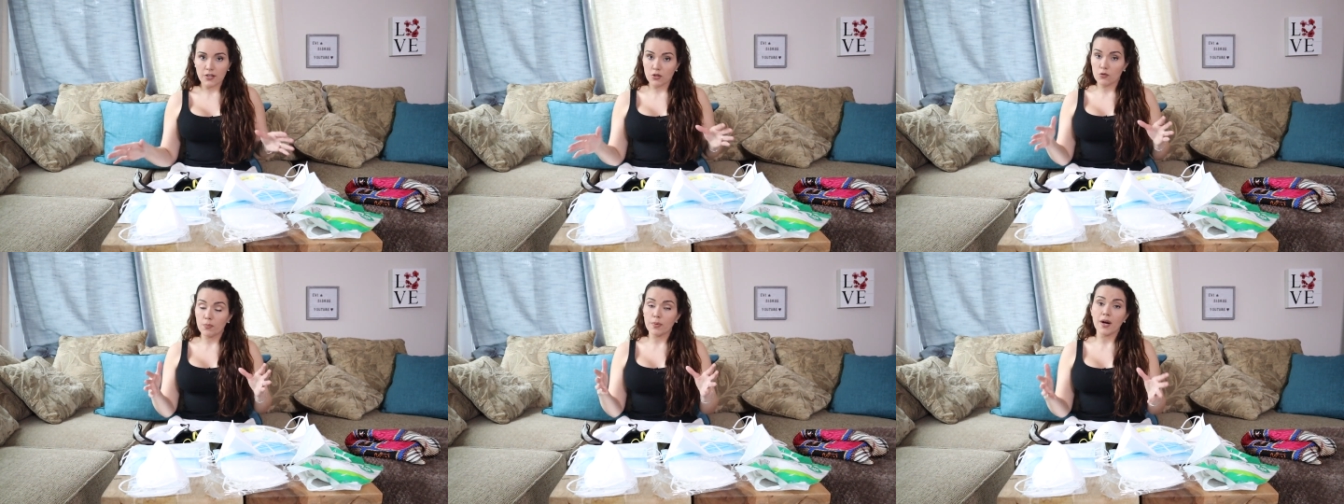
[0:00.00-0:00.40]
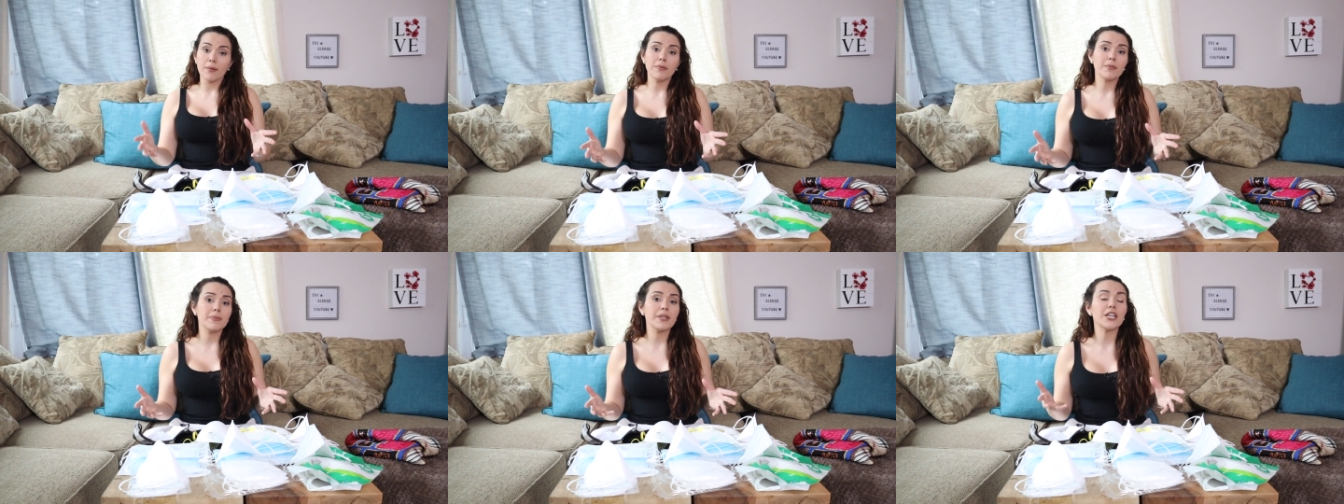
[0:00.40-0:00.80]
You
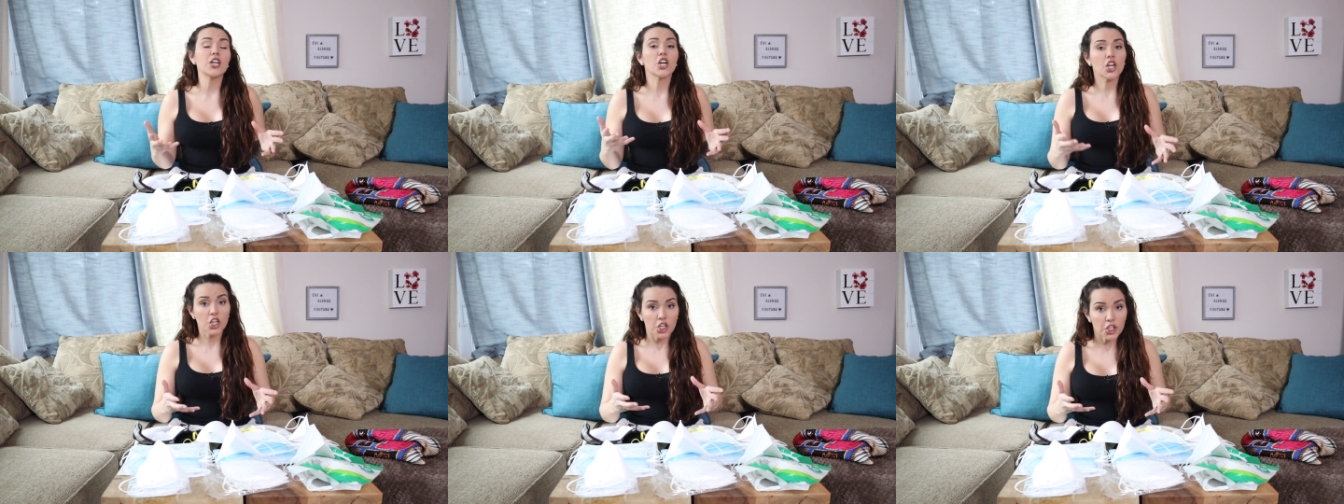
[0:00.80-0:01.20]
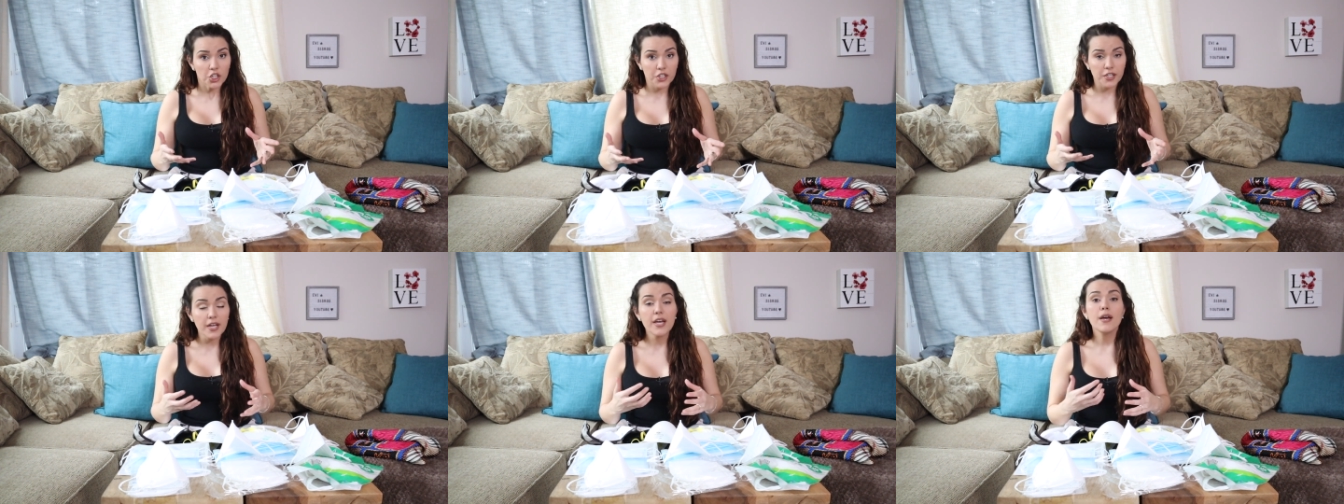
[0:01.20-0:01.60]
probably
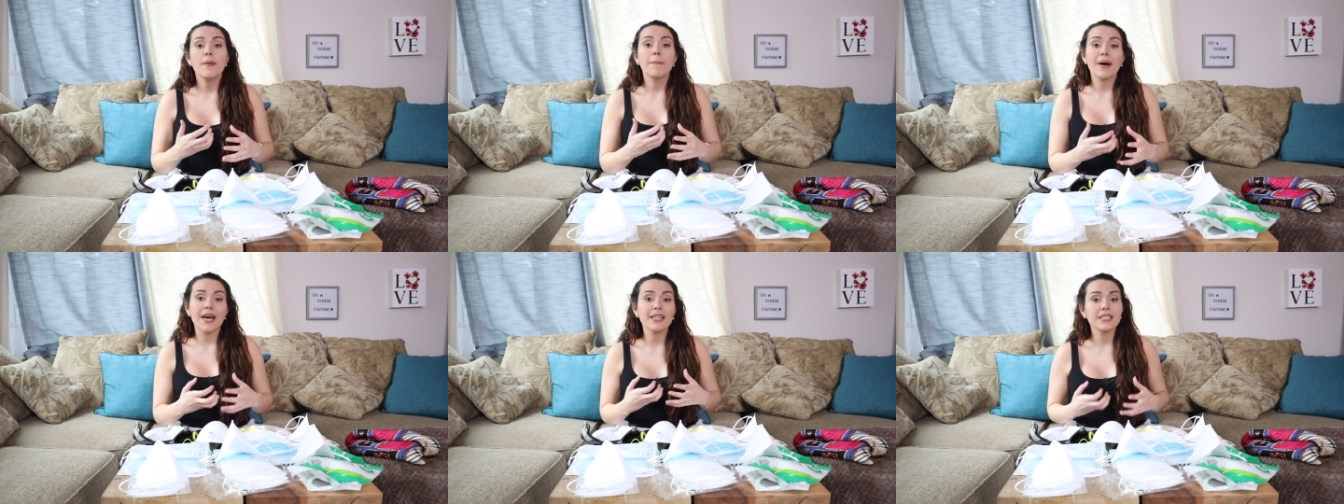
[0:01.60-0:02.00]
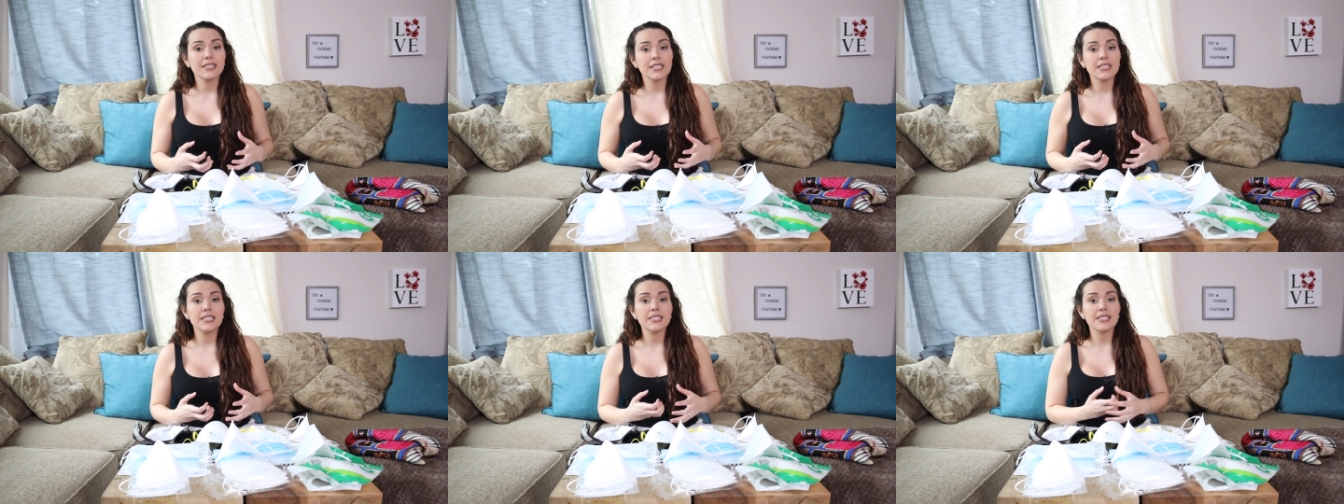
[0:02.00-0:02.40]
heard by the
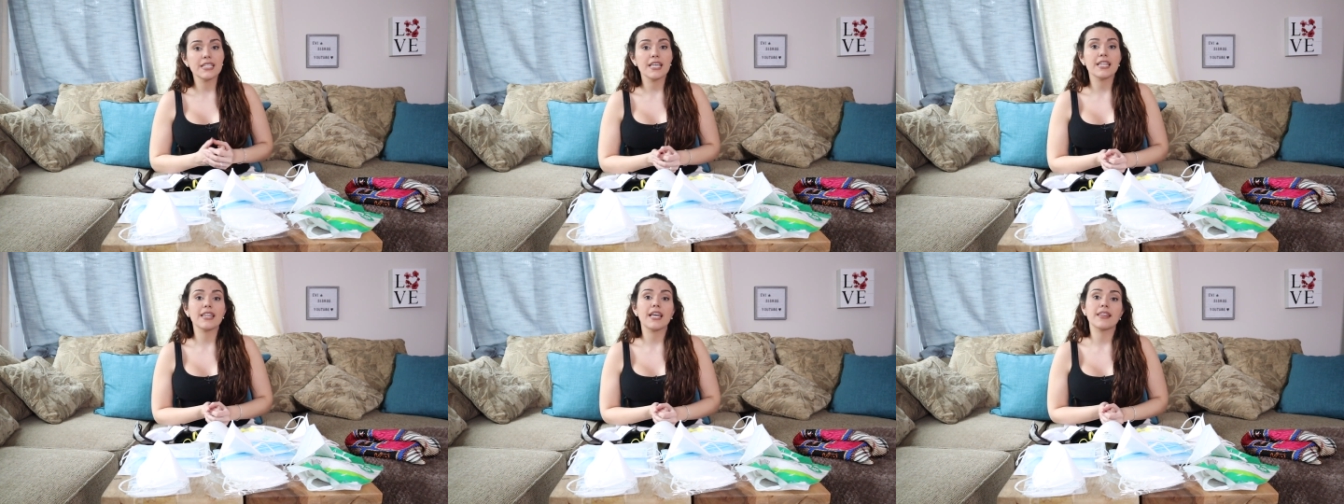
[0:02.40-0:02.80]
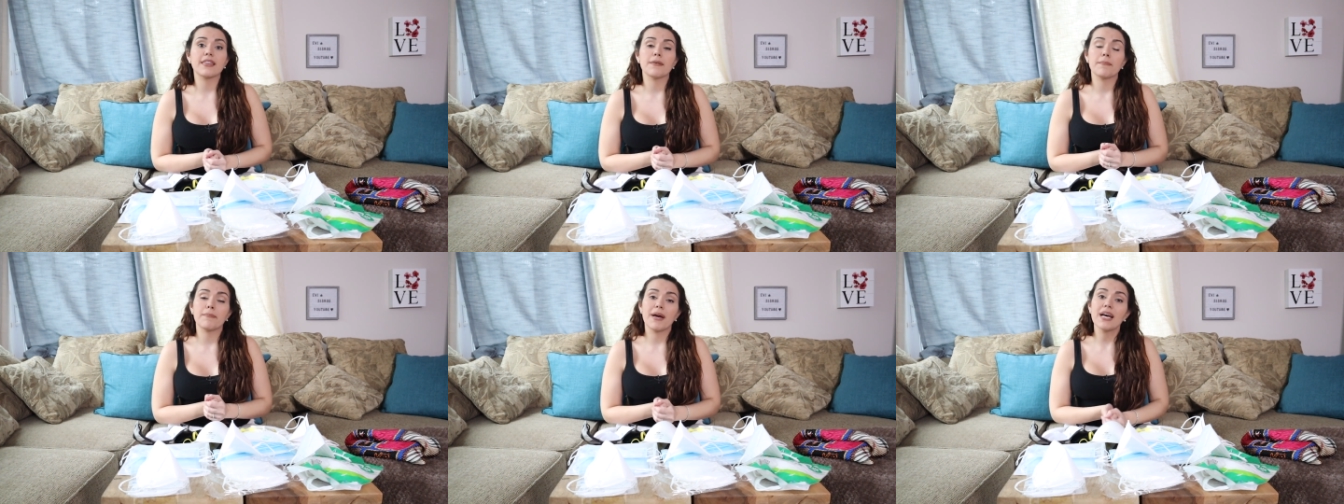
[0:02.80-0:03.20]
CDC
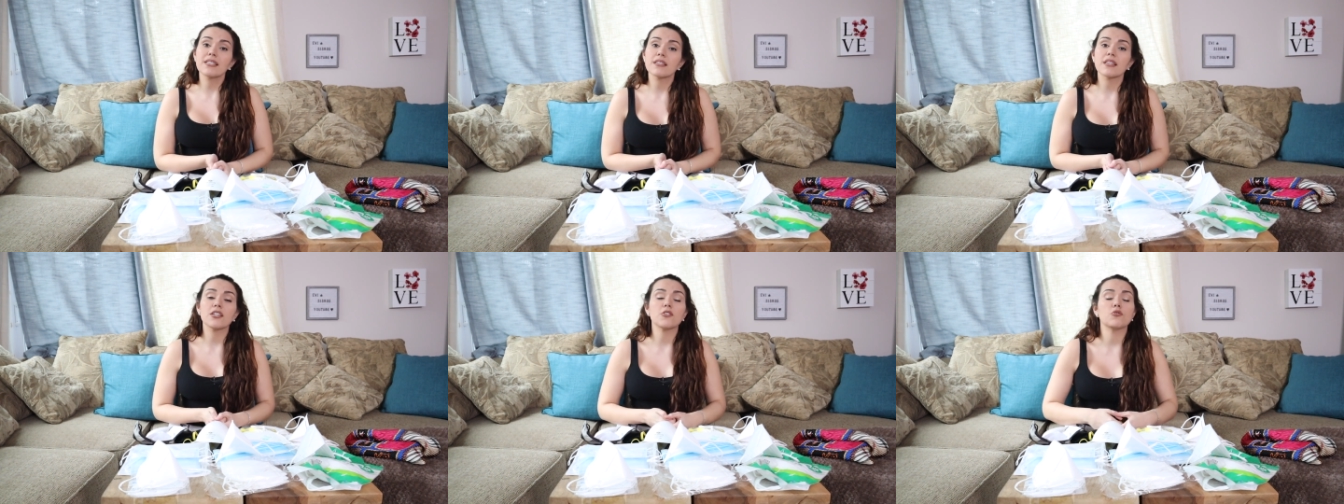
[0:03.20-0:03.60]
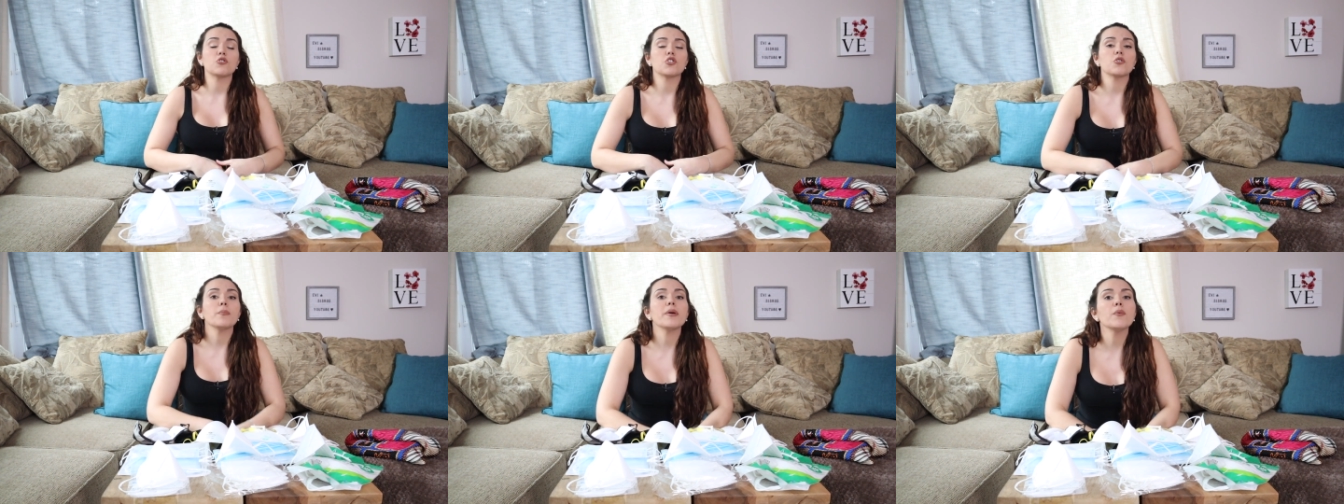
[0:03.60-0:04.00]
that the mask that you
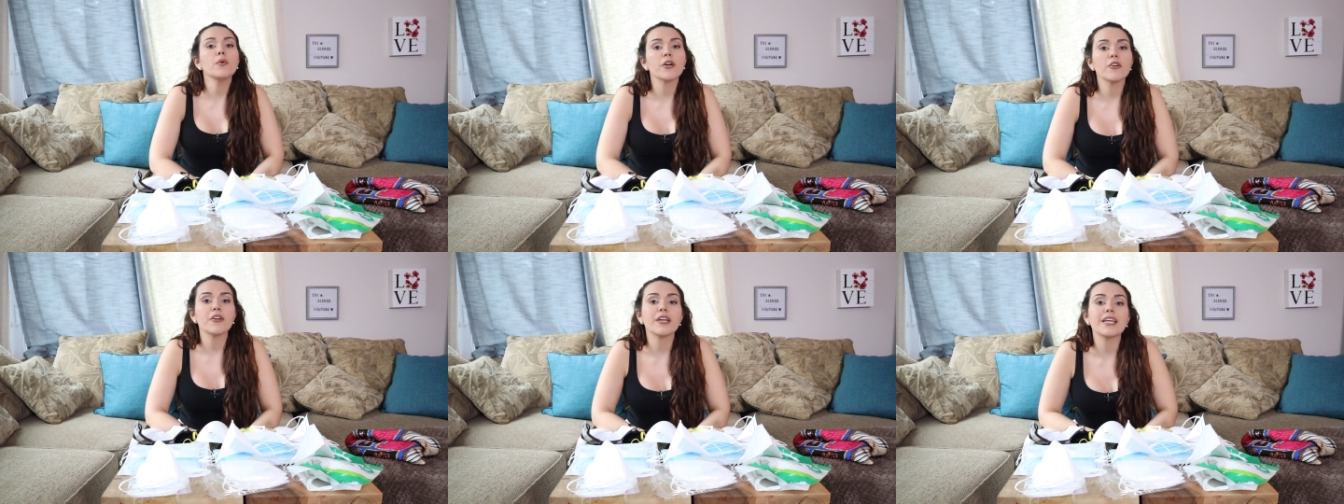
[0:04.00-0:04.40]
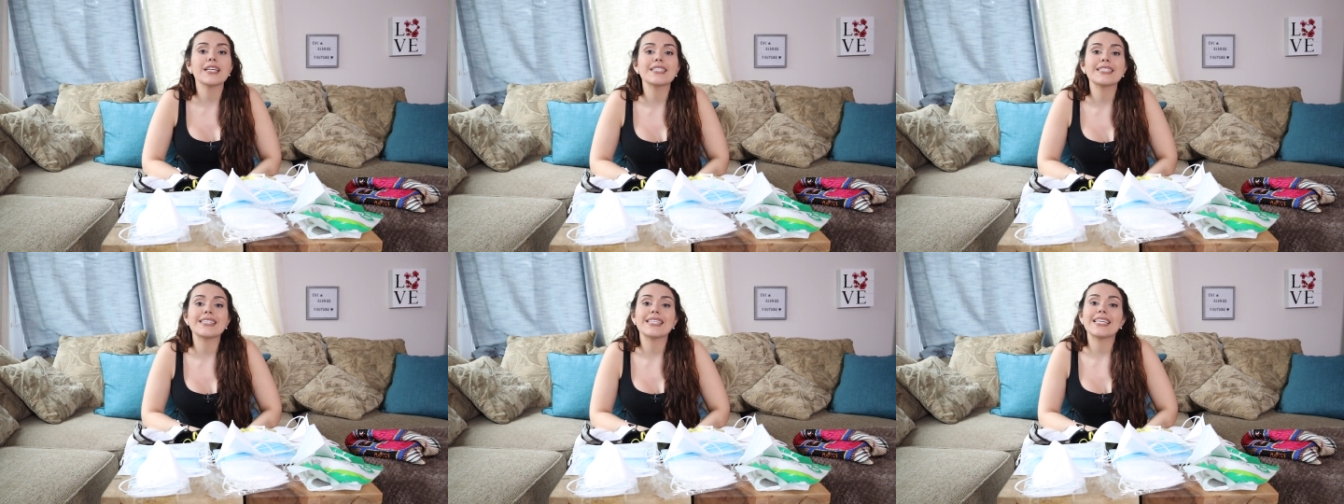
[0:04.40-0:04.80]
should be wearing is